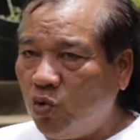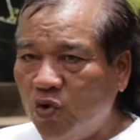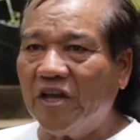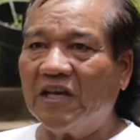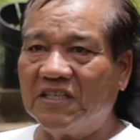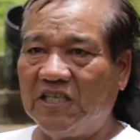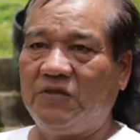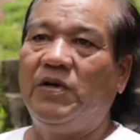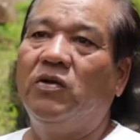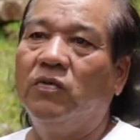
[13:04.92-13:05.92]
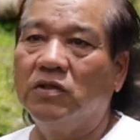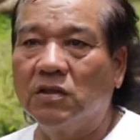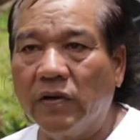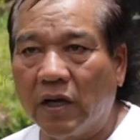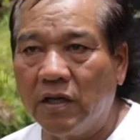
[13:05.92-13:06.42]
2D assessment
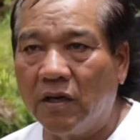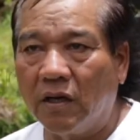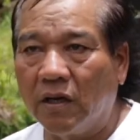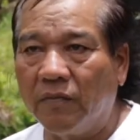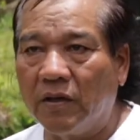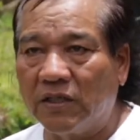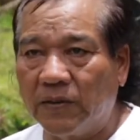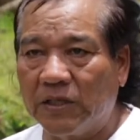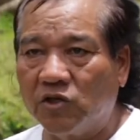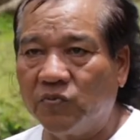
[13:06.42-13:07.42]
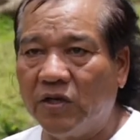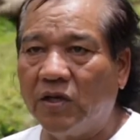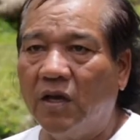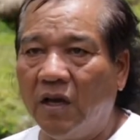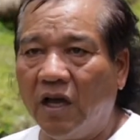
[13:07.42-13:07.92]
was quickly done. I mean, the assessment was
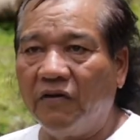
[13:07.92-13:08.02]
made.